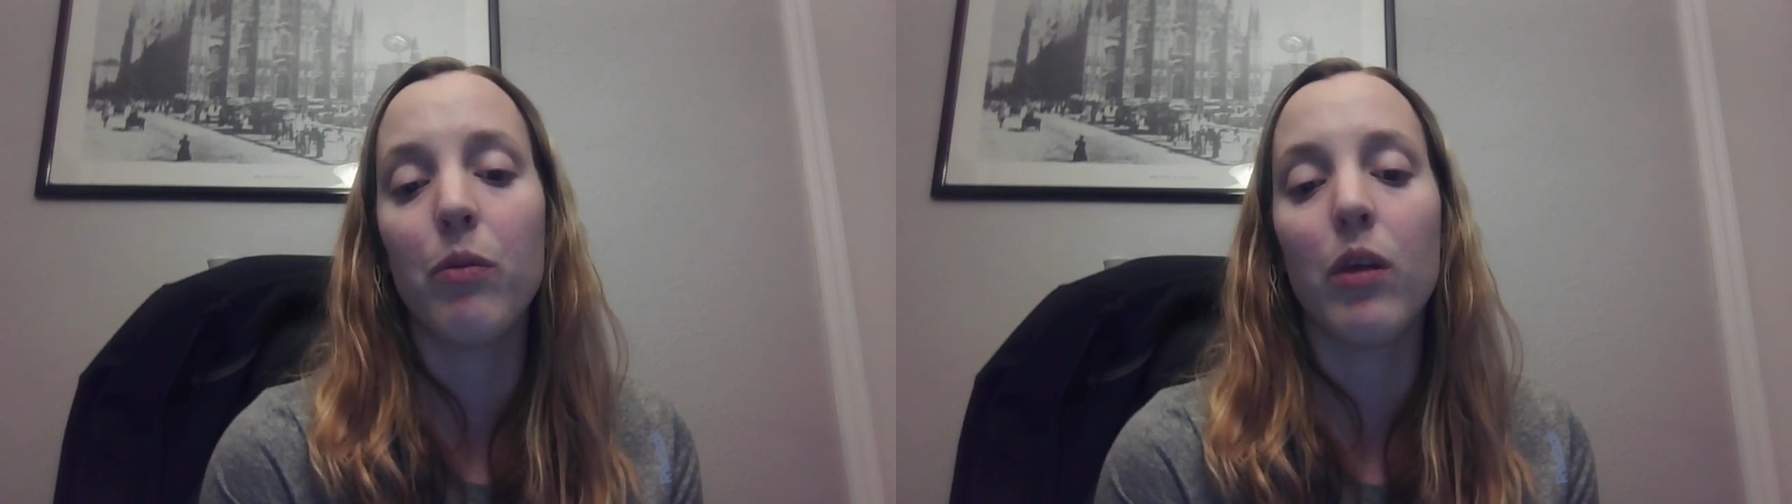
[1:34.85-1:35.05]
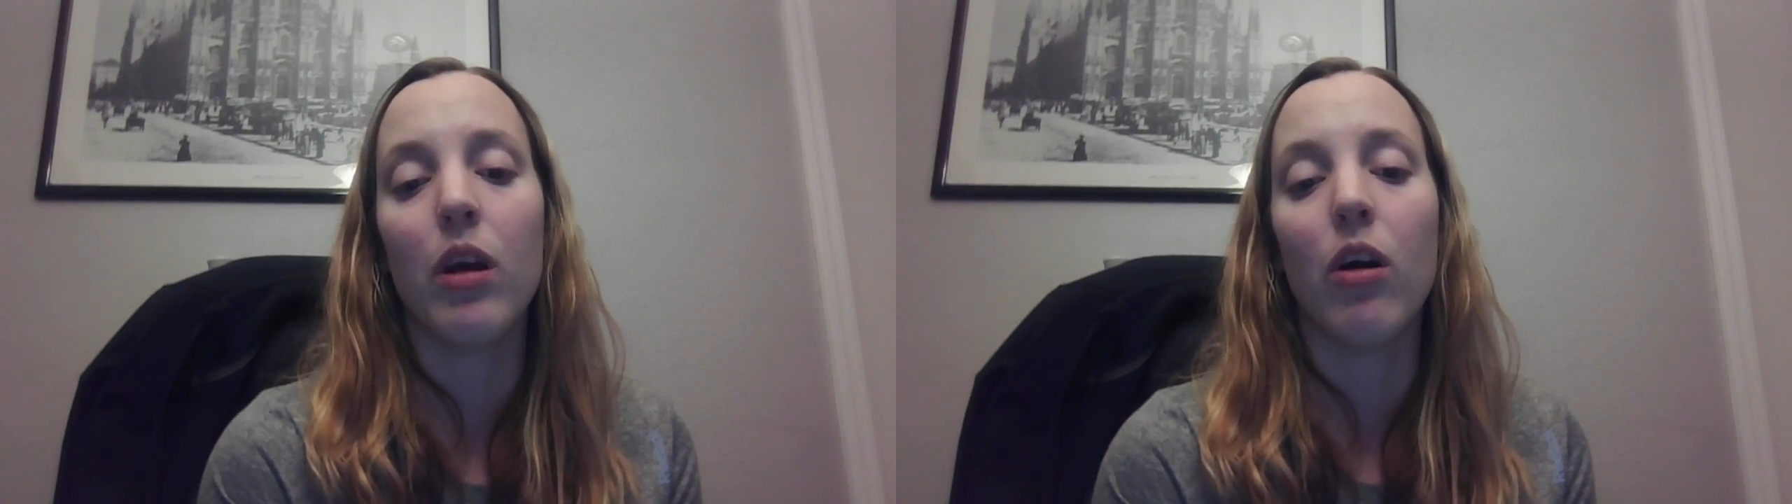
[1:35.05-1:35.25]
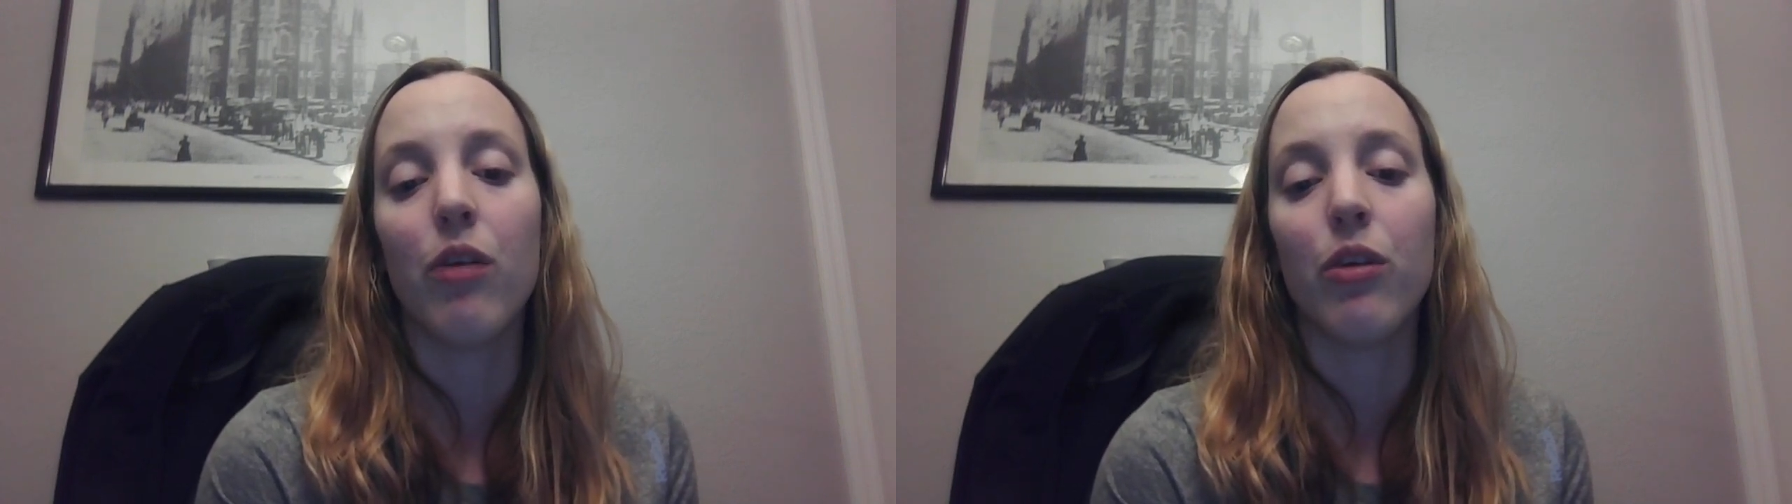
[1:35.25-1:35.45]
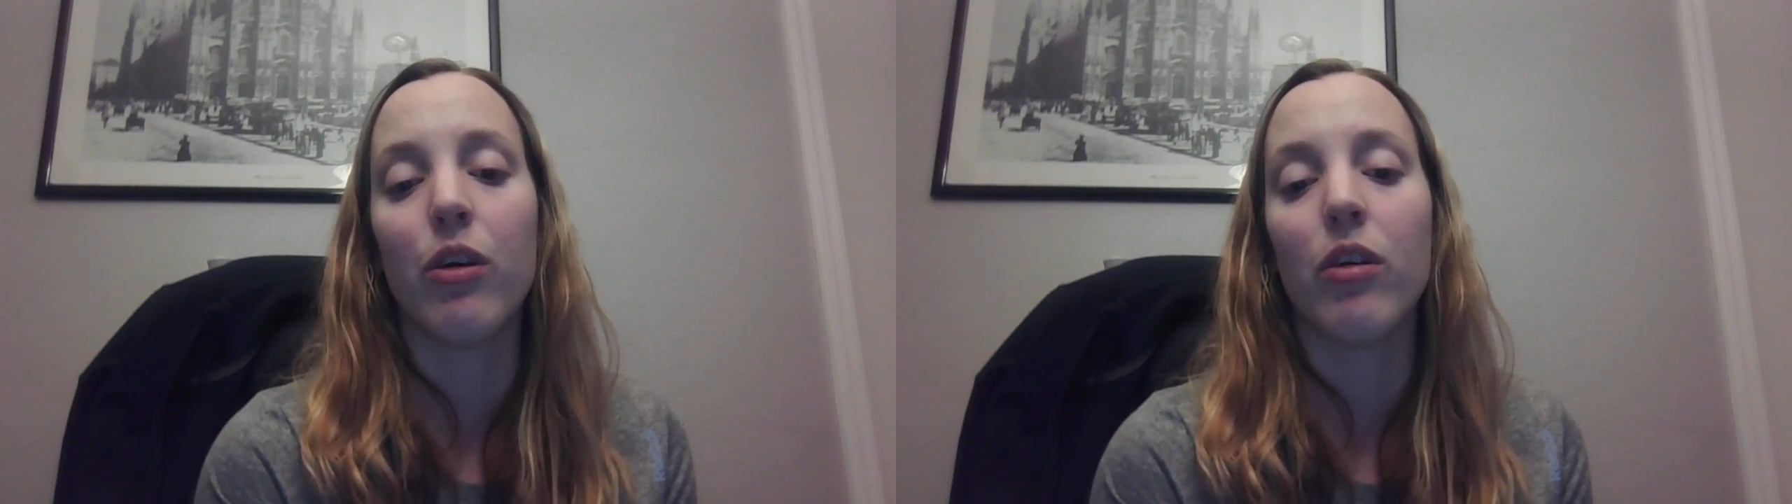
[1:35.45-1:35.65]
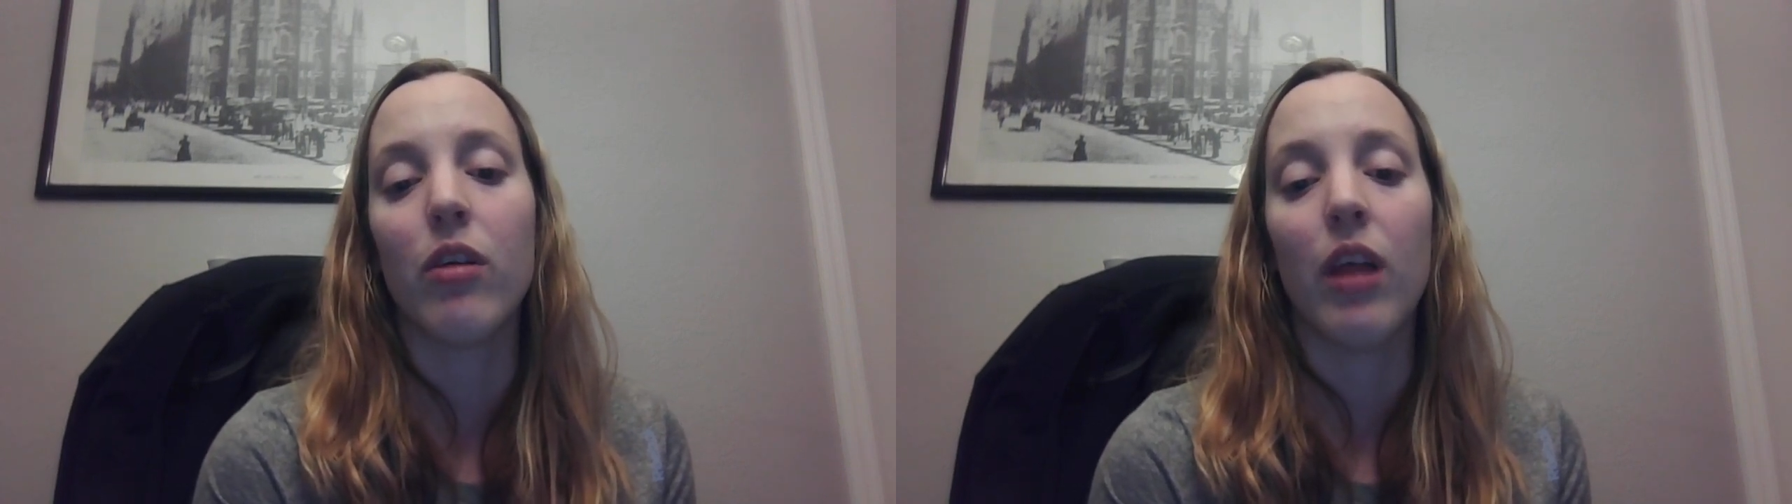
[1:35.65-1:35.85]
It
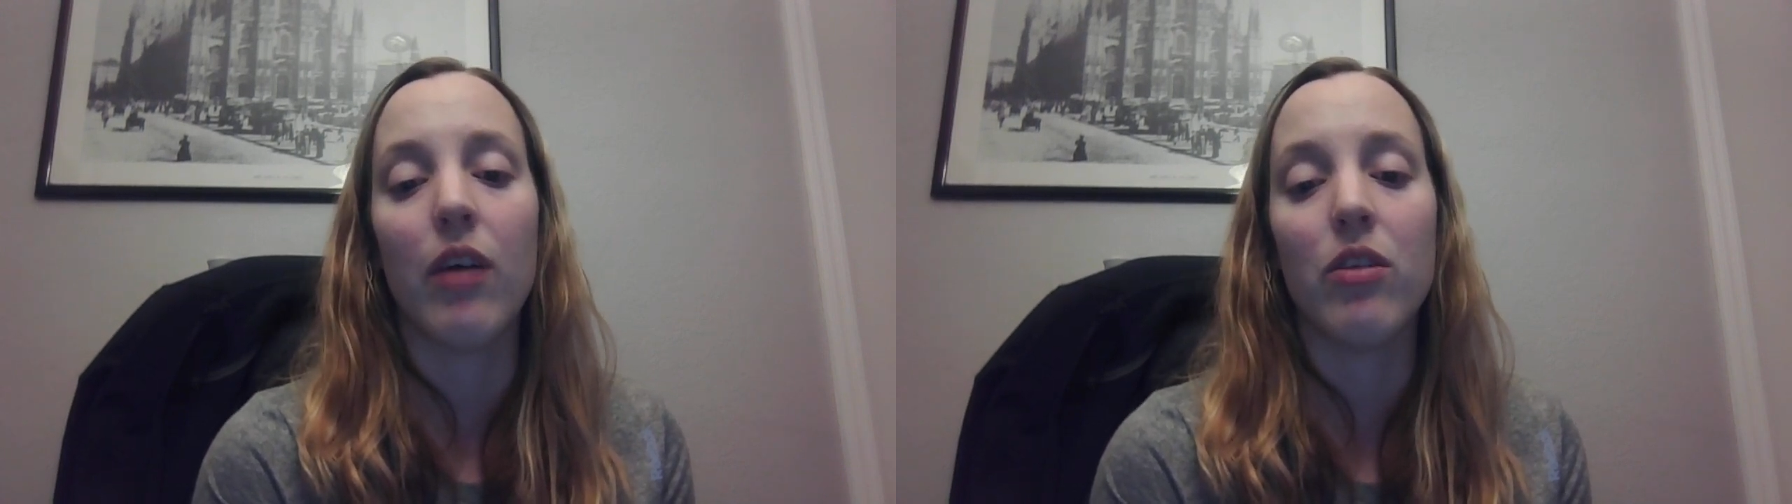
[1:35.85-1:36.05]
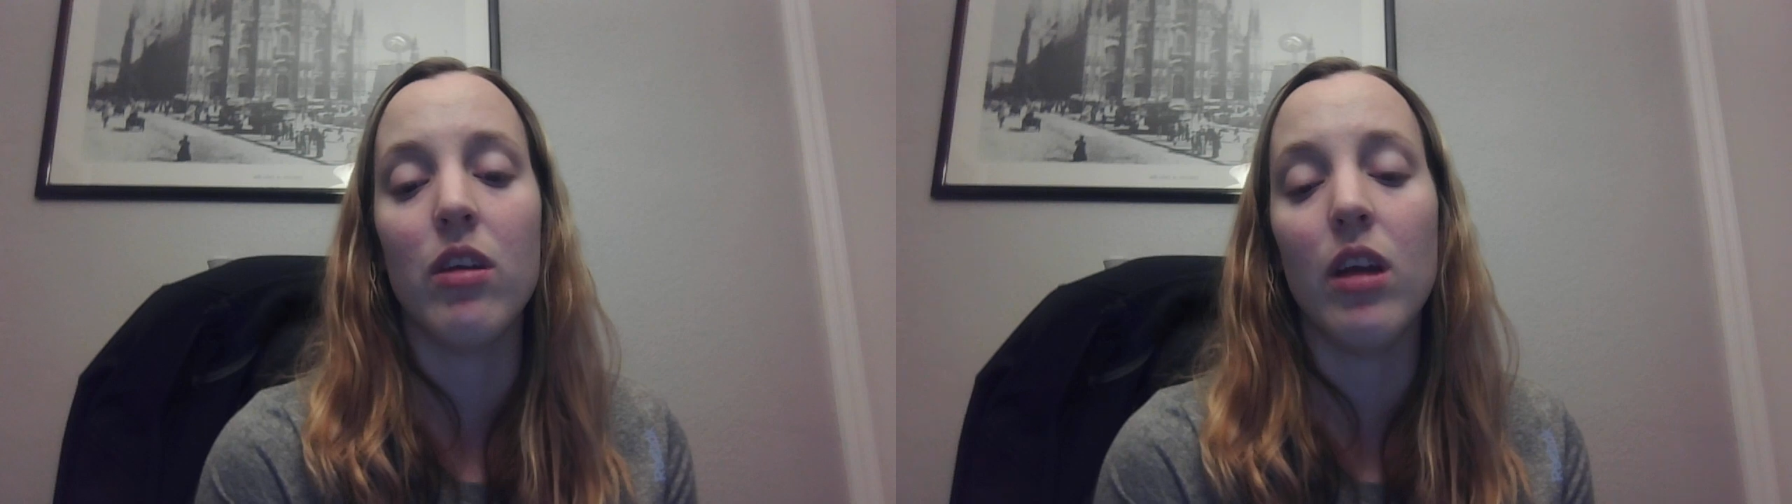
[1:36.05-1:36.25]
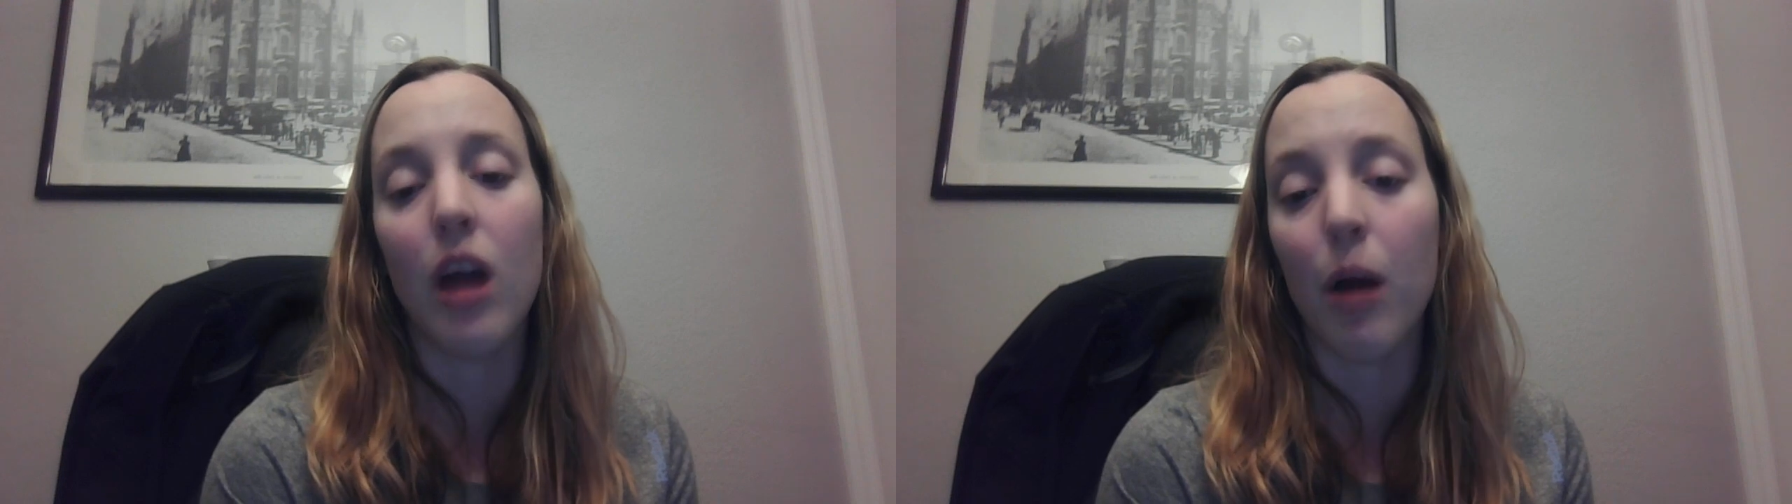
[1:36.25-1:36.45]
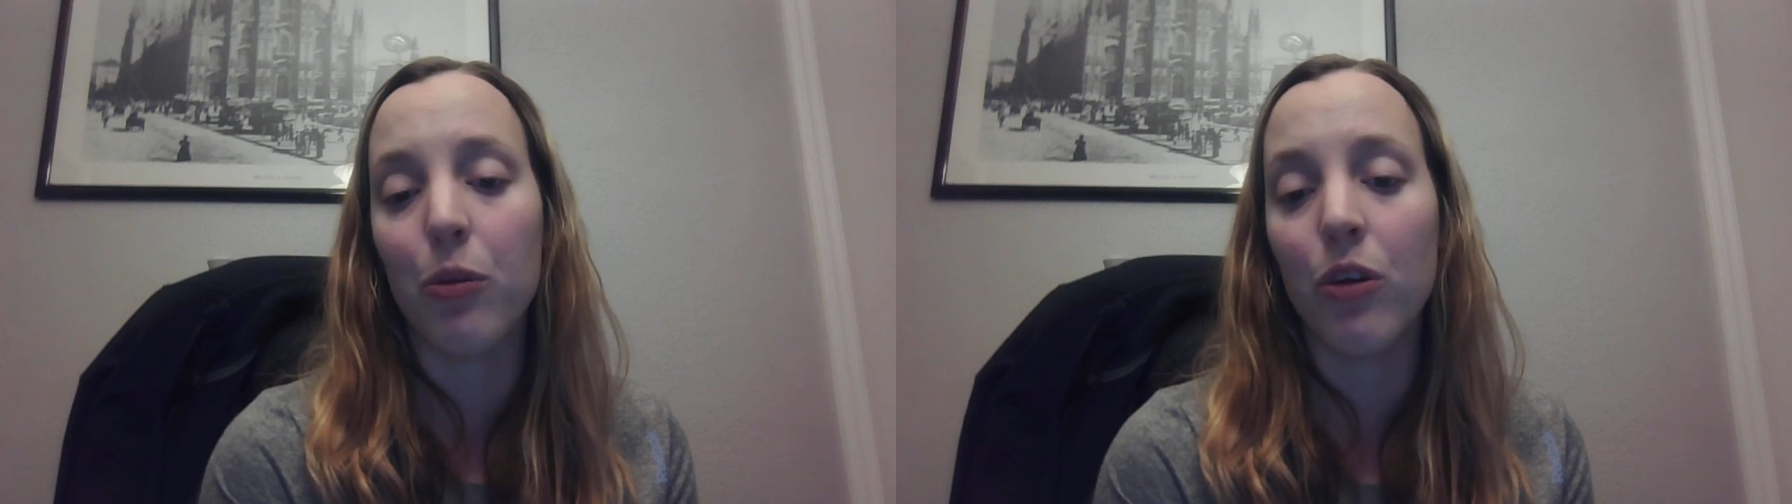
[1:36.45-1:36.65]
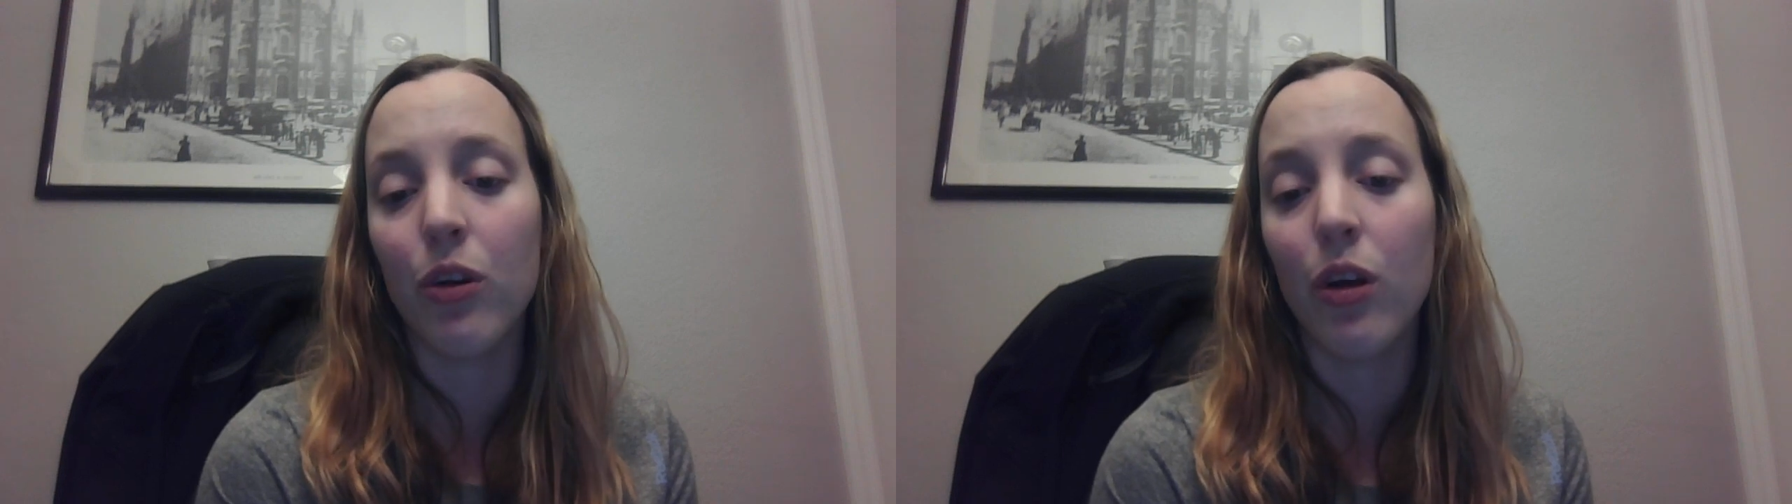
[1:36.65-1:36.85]
offers a live CD
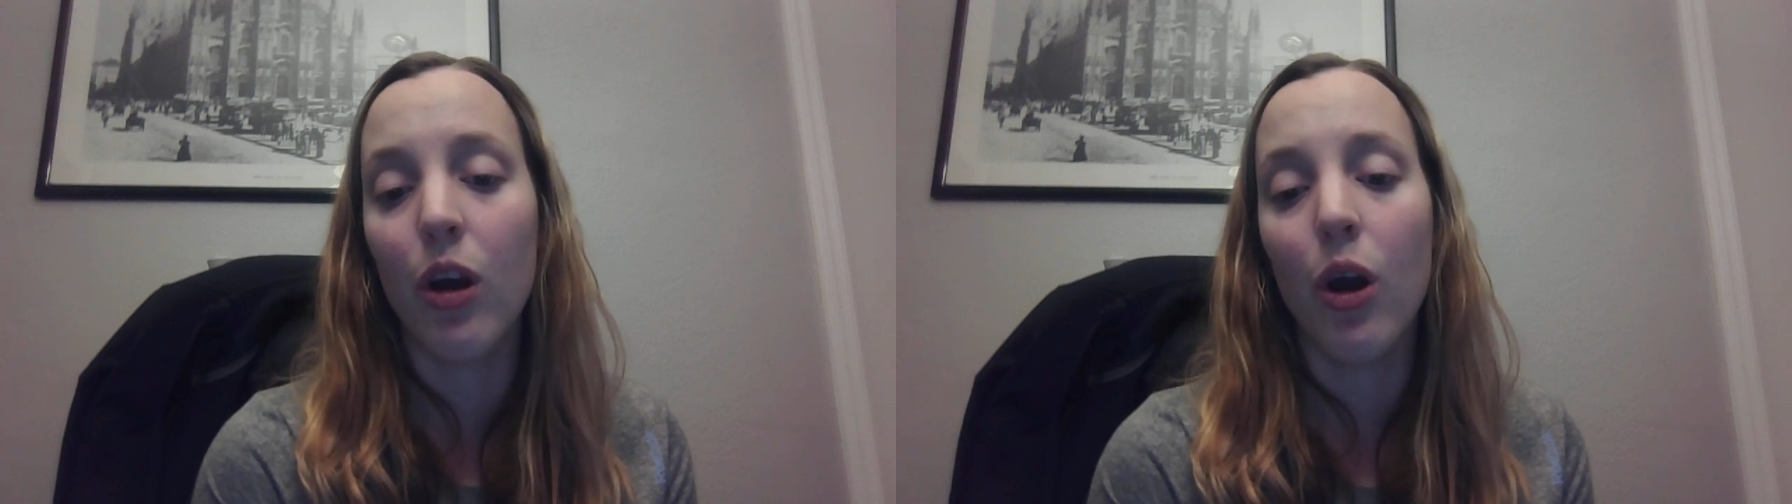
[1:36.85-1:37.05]
option,